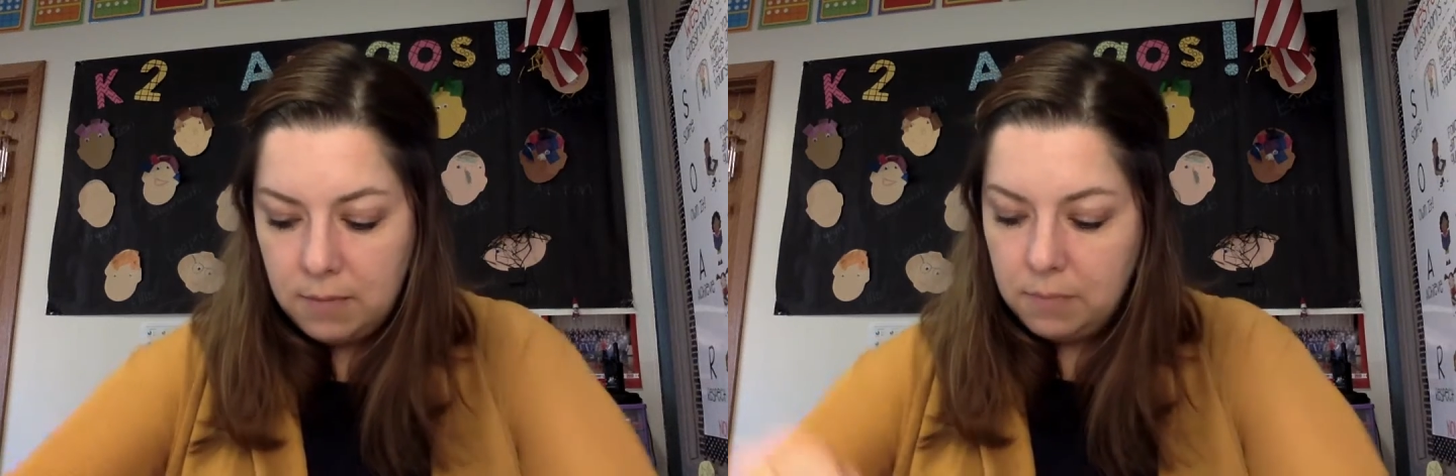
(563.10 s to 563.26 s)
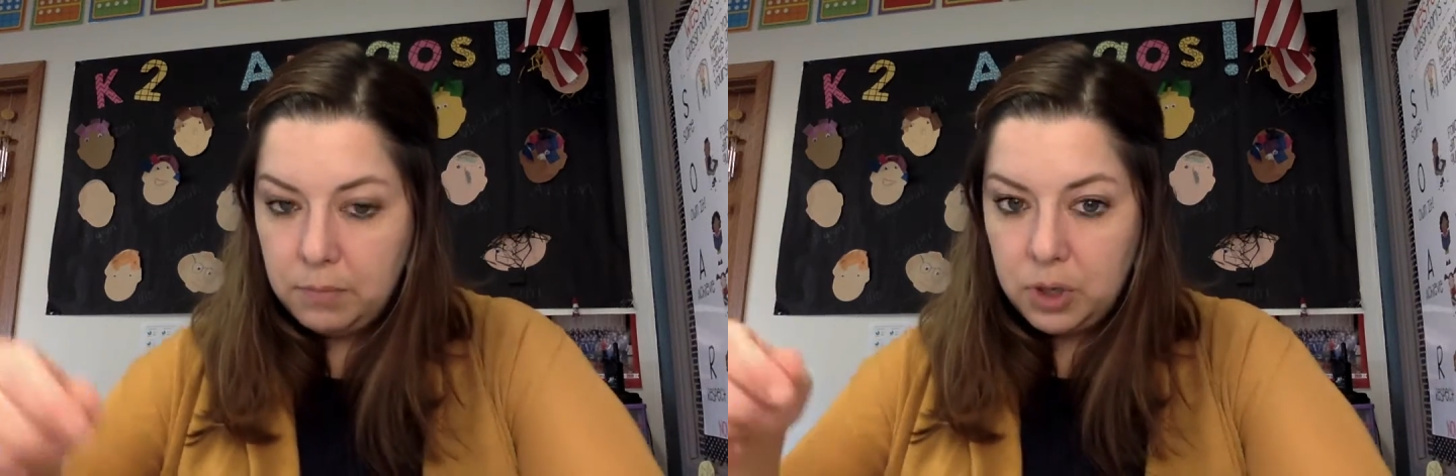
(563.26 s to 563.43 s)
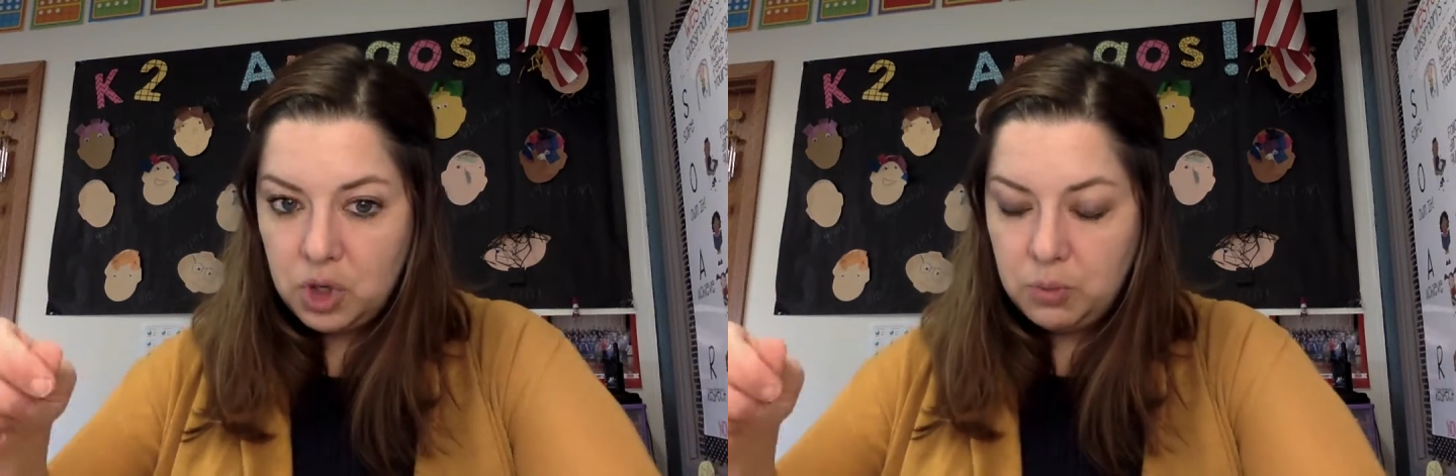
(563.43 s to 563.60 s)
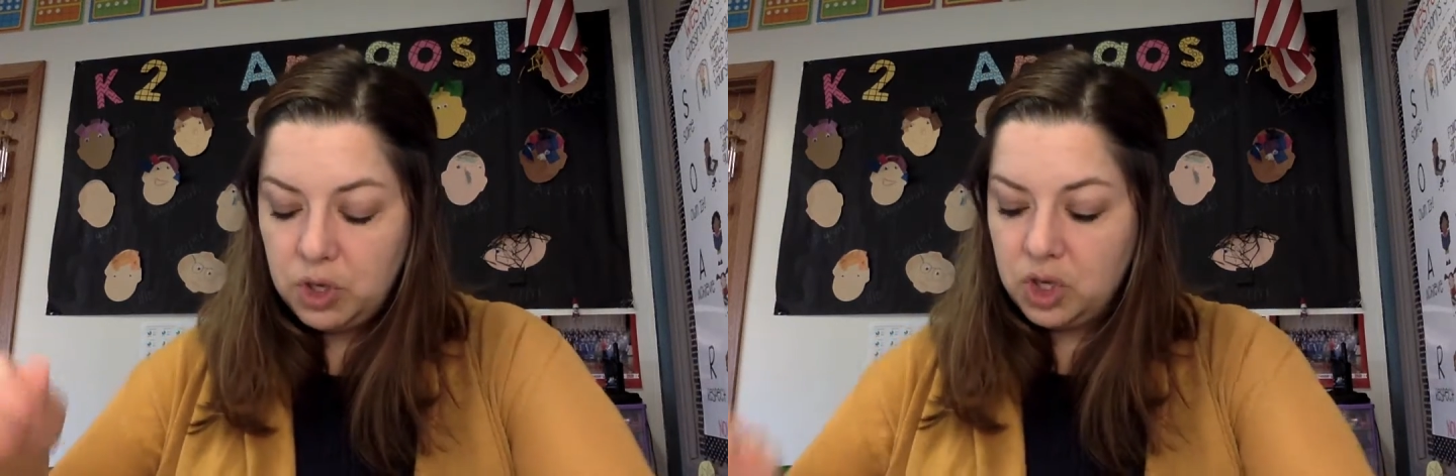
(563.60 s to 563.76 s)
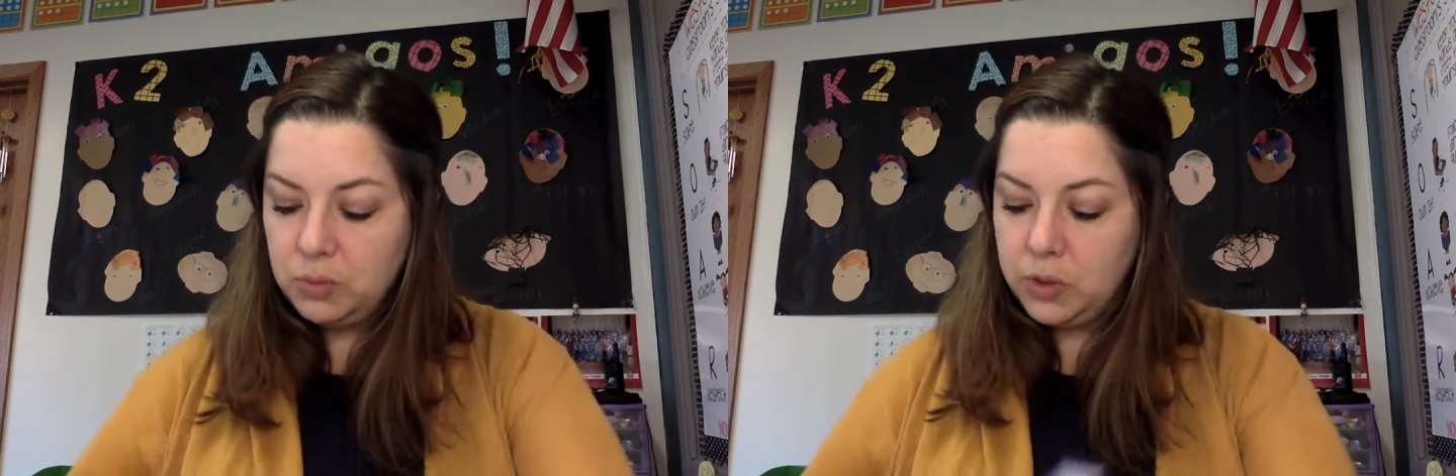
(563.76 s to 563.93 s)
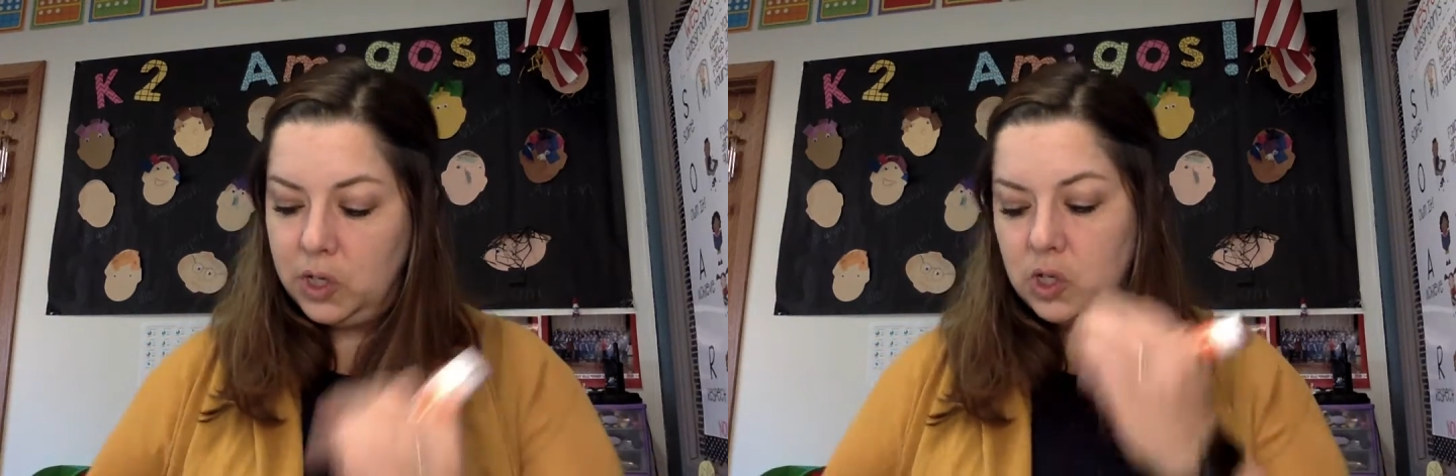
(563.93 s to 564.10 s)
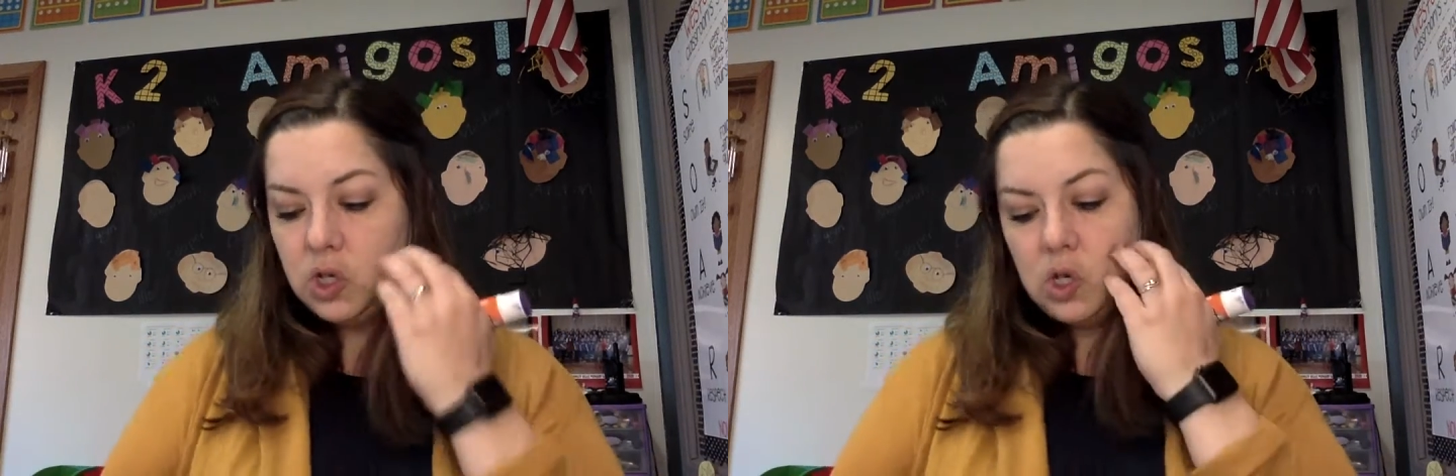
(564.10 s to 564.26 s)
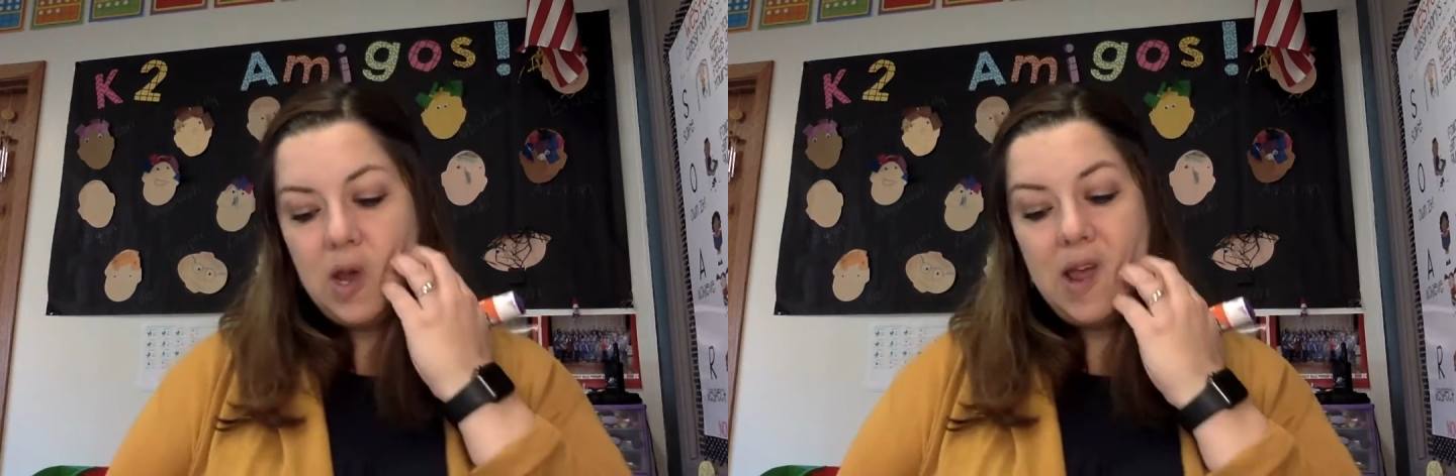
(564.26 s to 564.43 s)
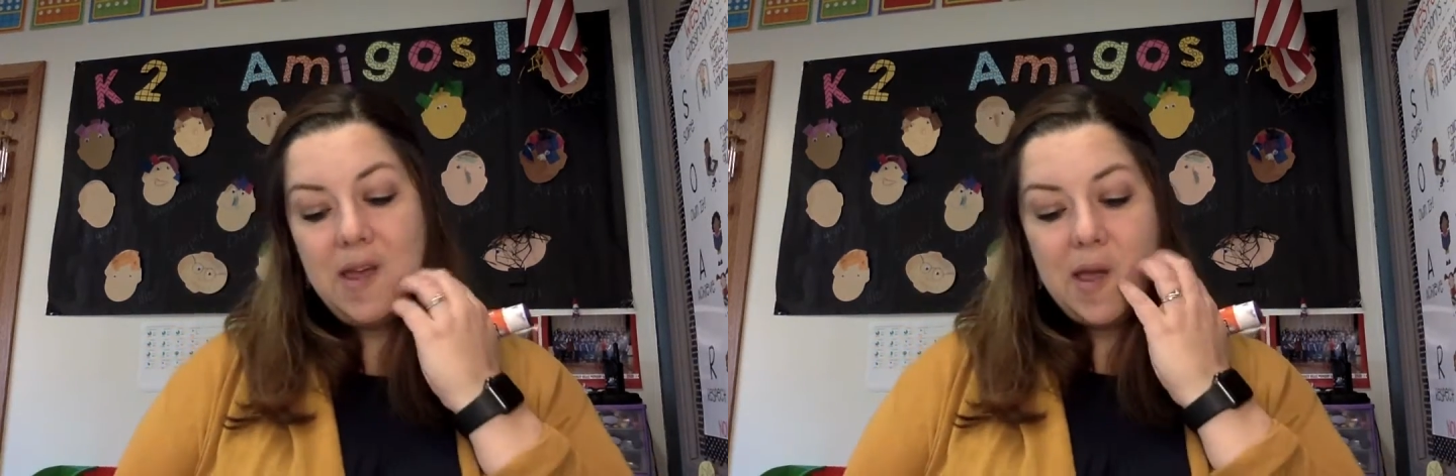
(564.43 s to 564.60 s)
Push, push, push.
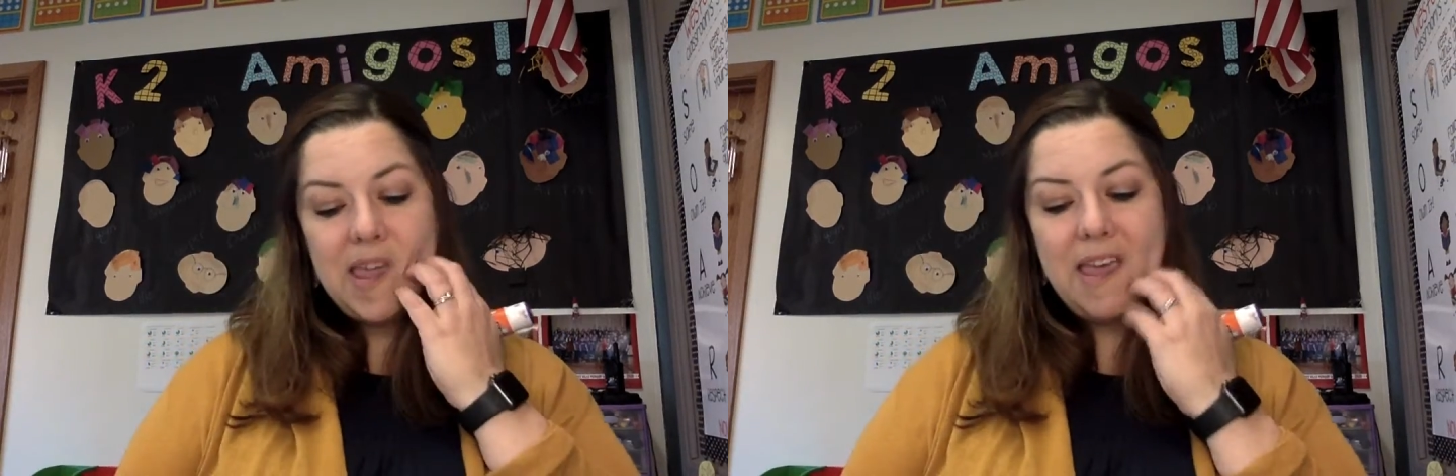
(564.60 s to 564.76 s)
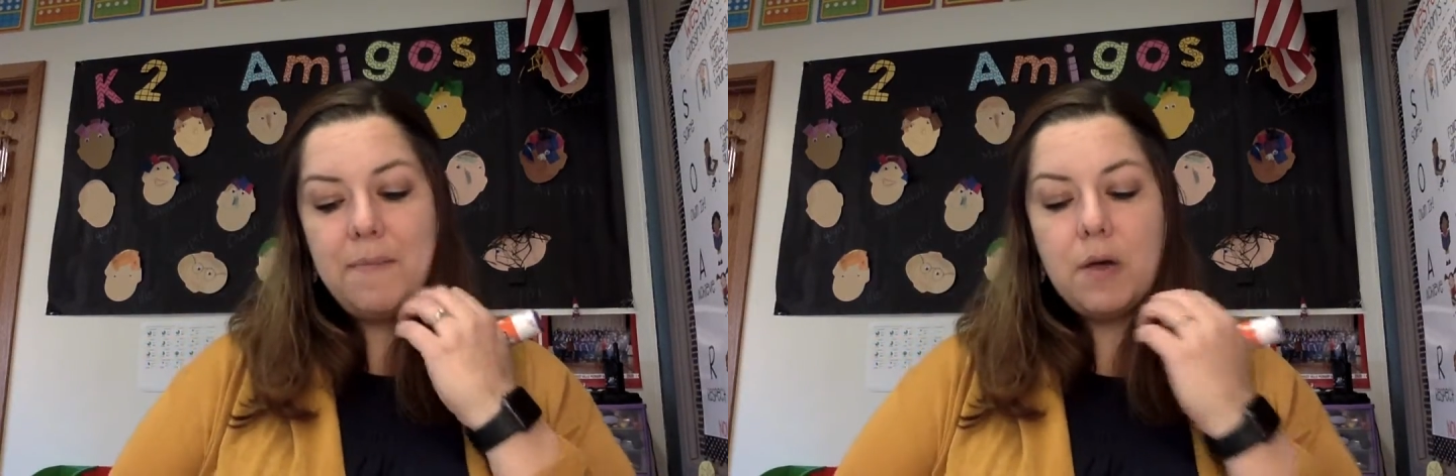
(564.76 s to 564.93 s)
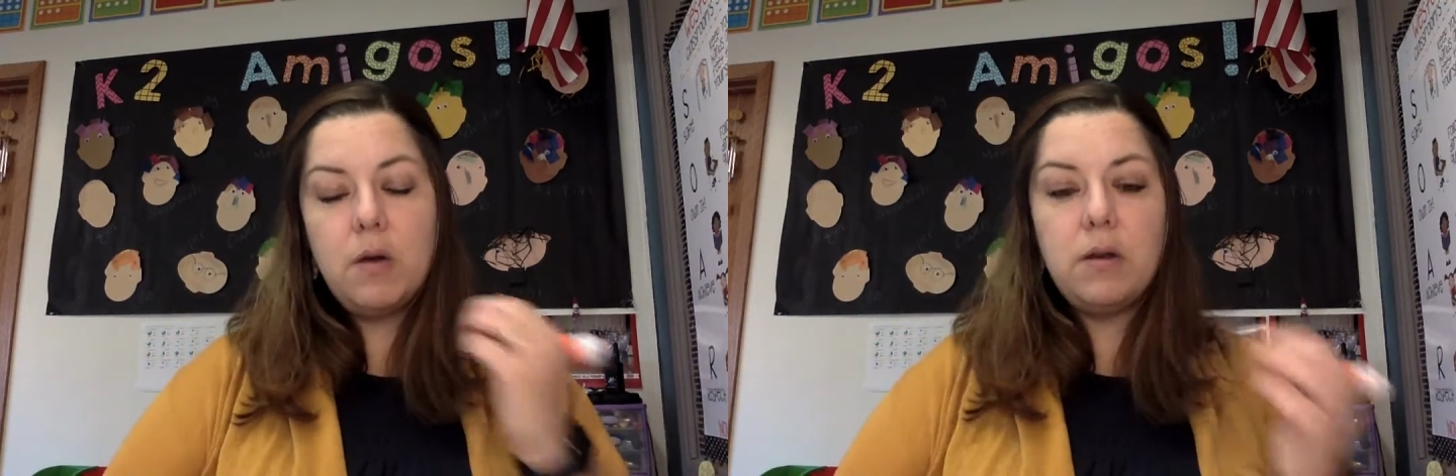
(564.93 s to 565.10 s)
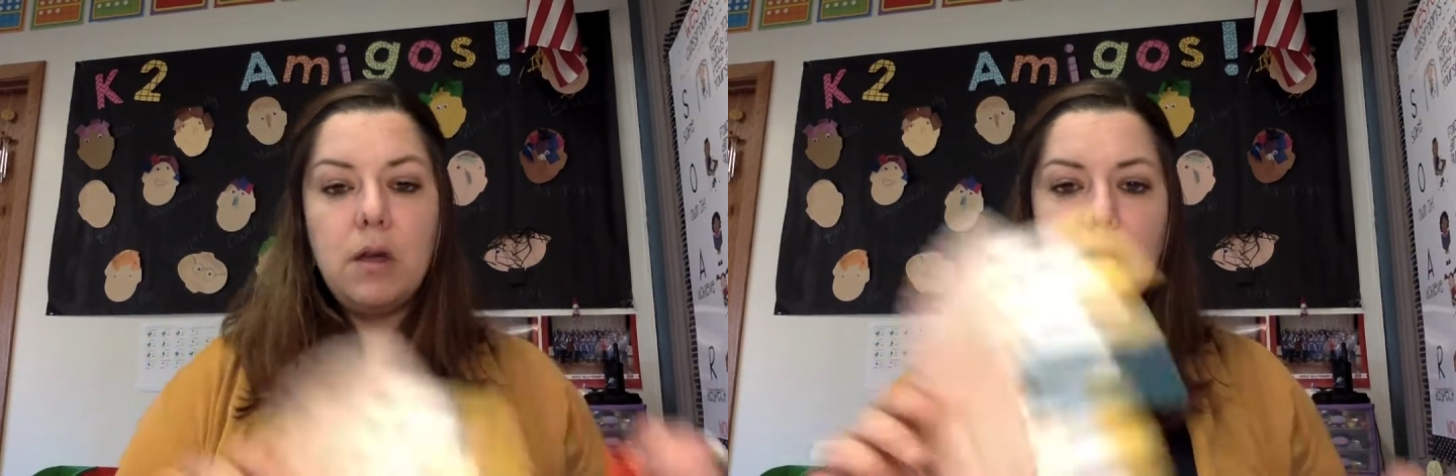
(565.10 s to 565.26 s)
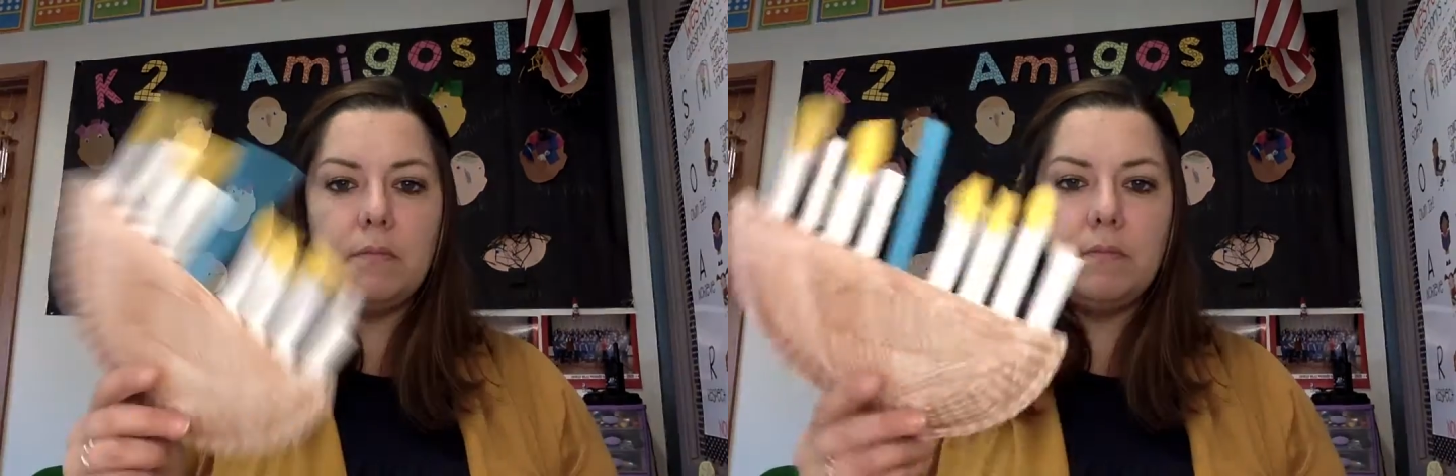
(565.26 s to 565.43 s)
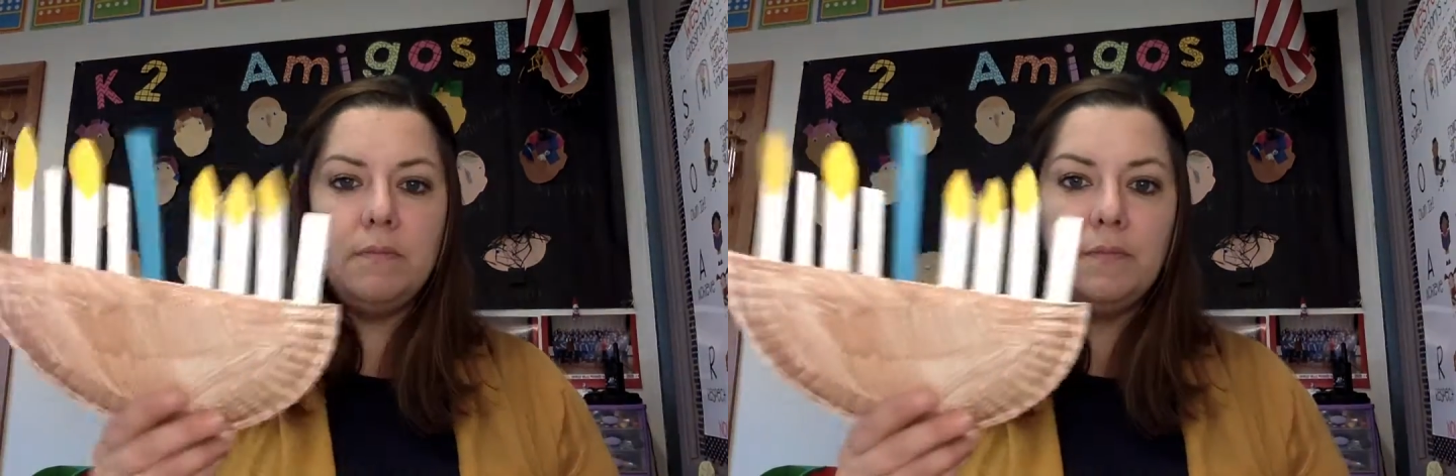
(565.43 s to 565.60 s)
Keep going up.